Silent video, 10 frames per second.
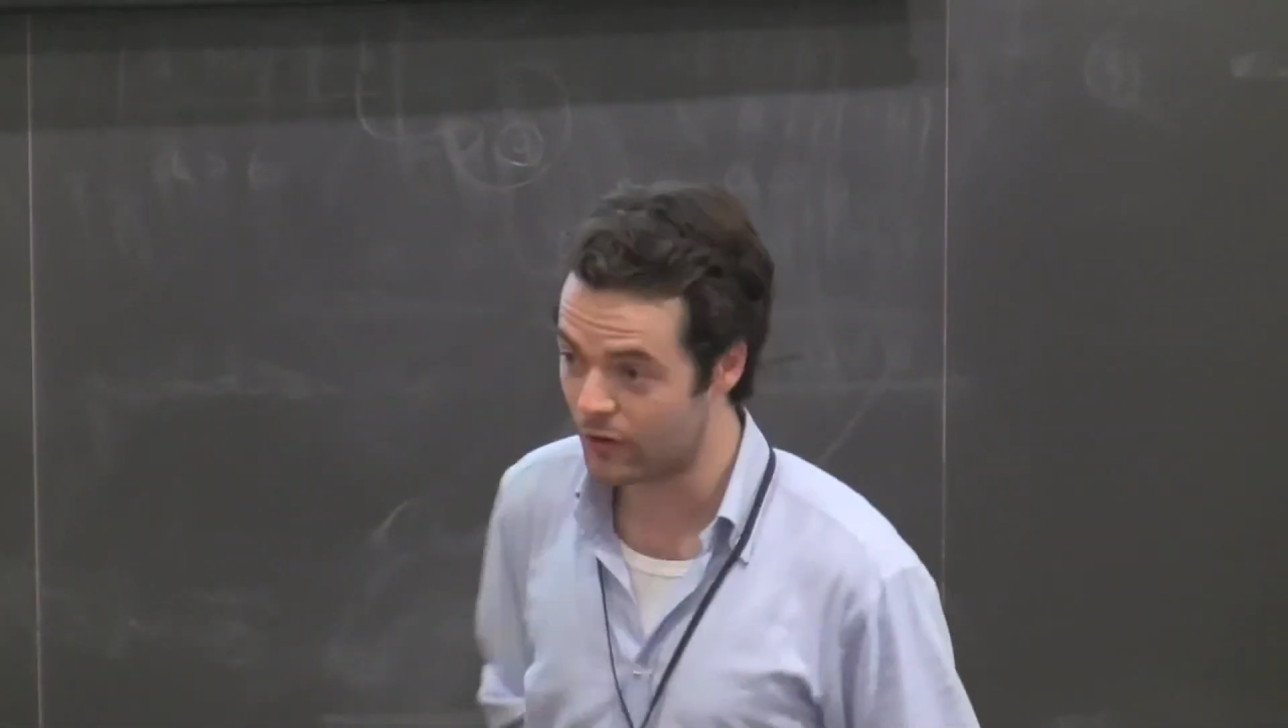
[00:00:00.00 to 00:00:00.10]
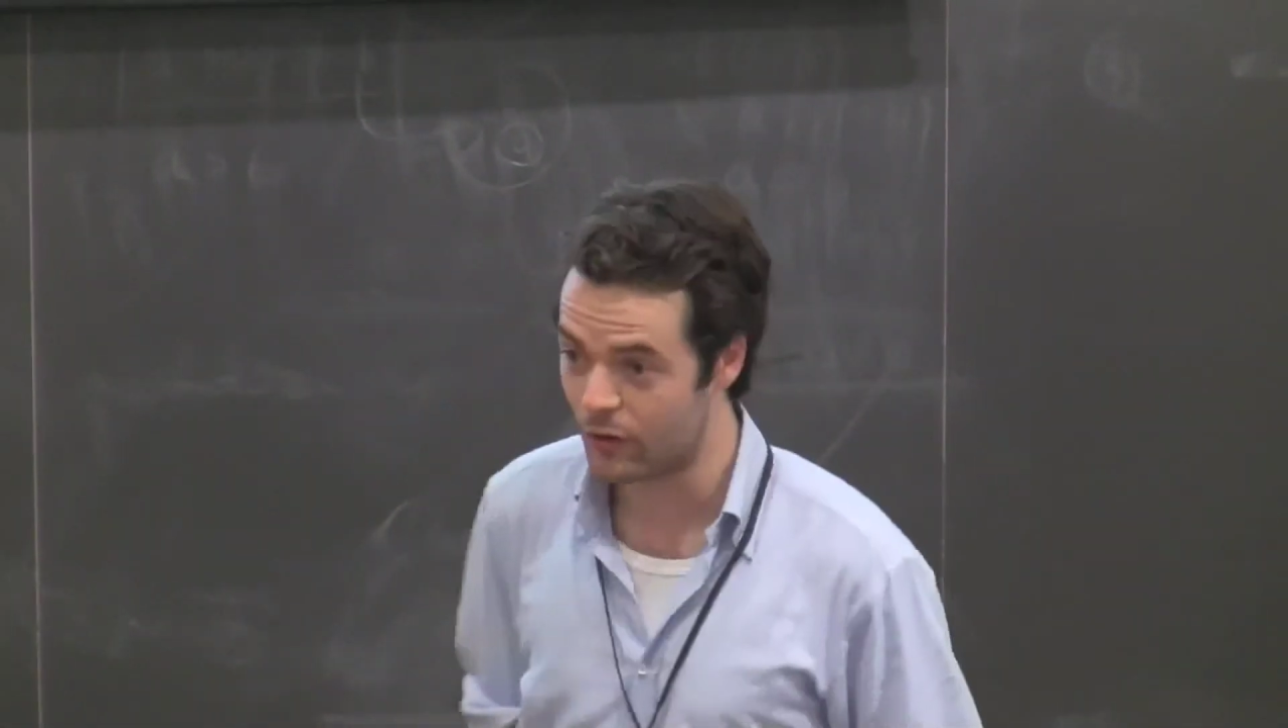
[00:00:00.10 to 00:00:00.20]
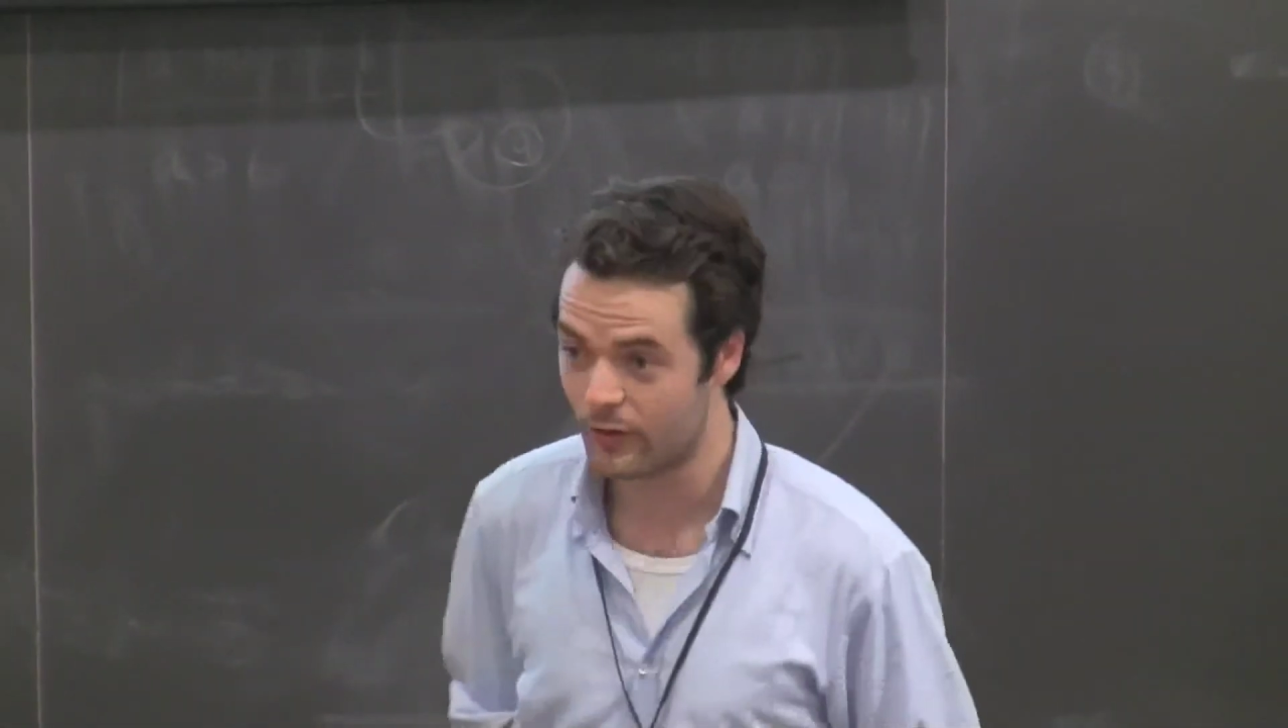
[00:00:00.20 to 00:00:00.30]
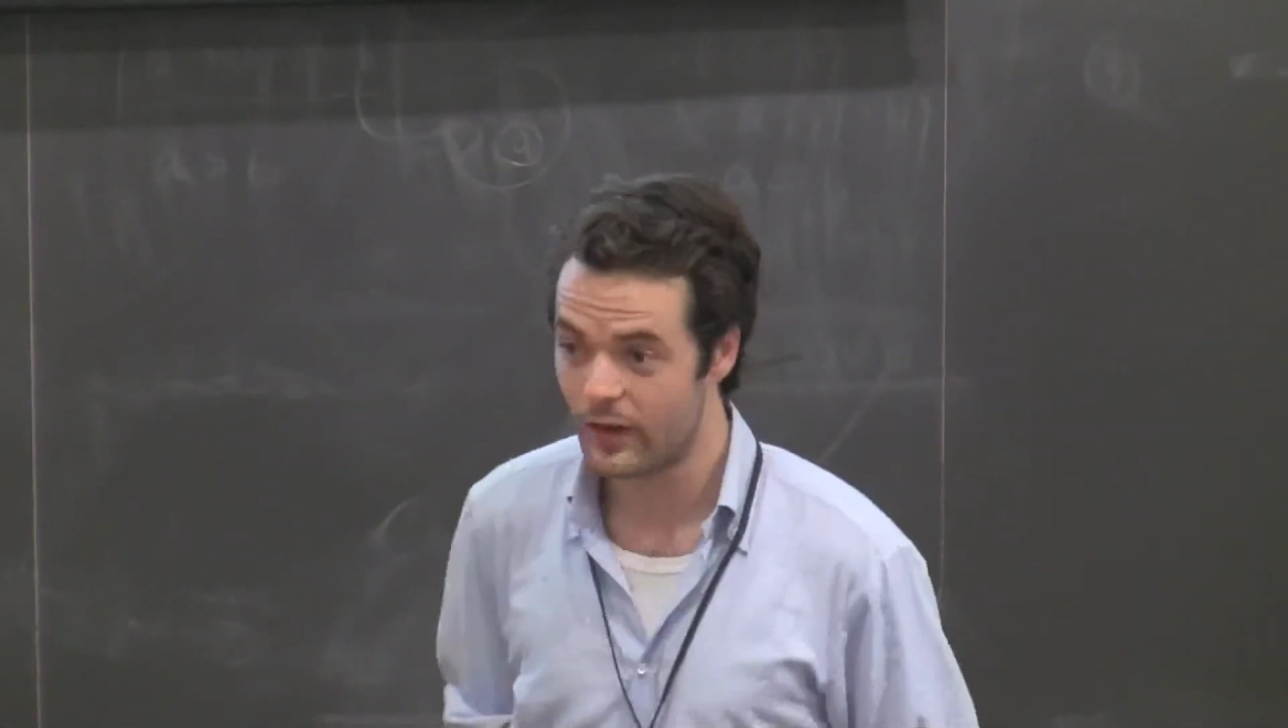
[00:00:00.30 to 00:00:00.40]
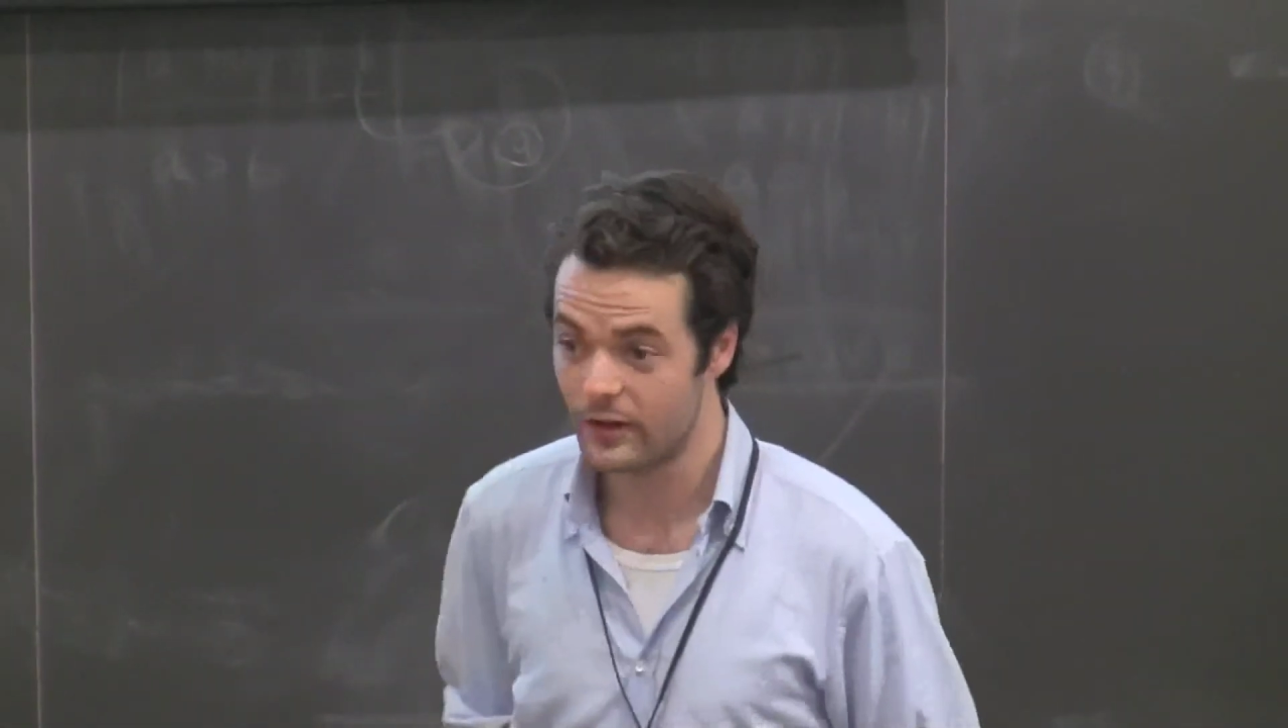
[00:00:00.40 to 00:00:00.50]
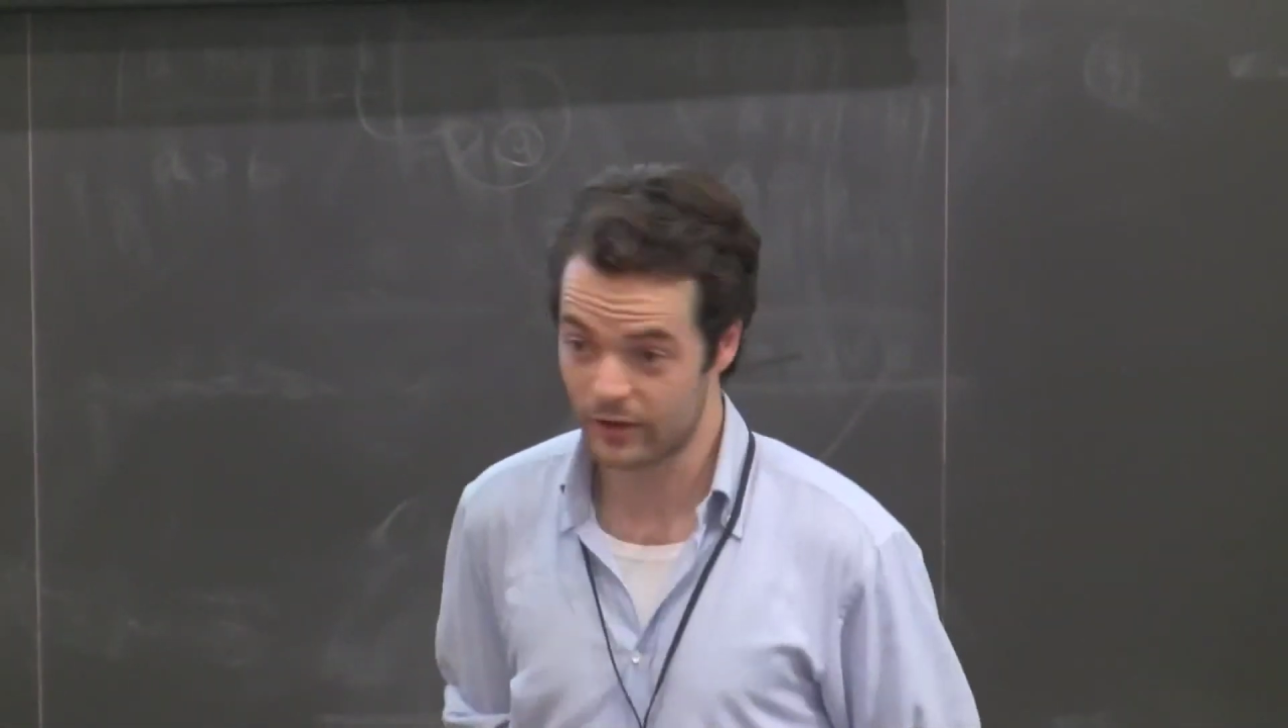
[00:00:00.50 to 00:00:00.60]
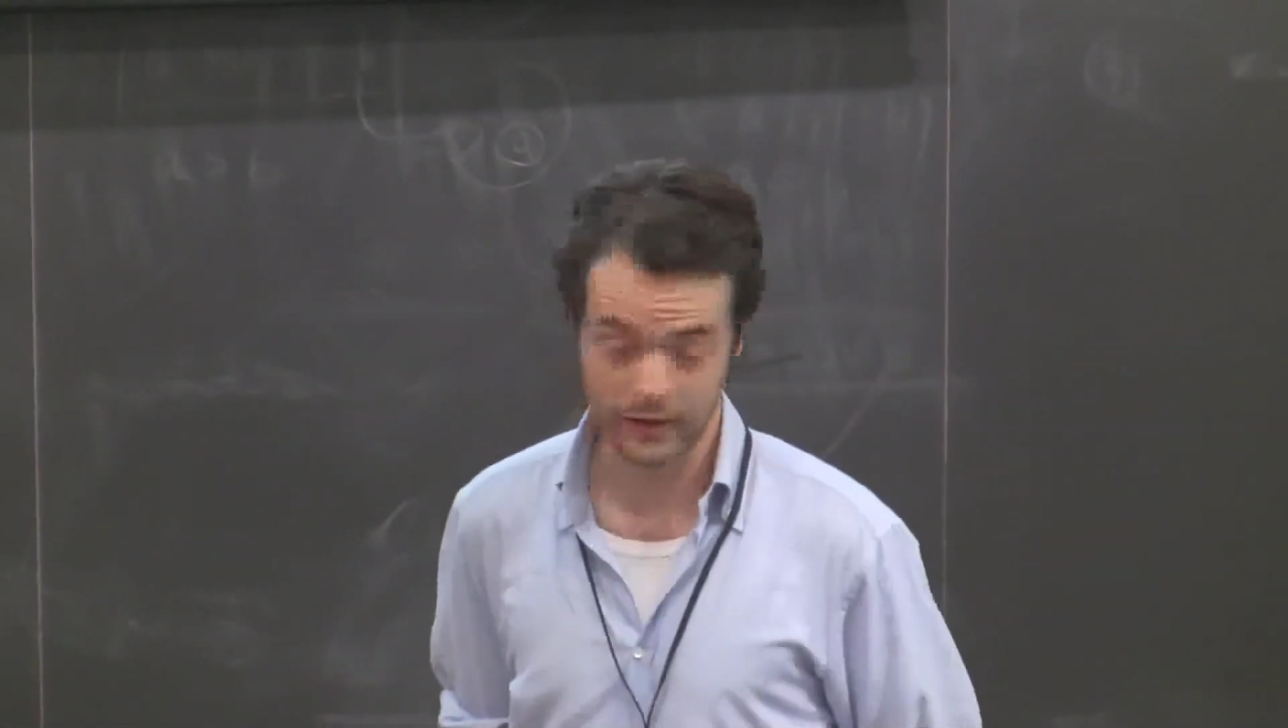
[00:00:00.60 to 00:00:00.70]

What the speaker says: do. You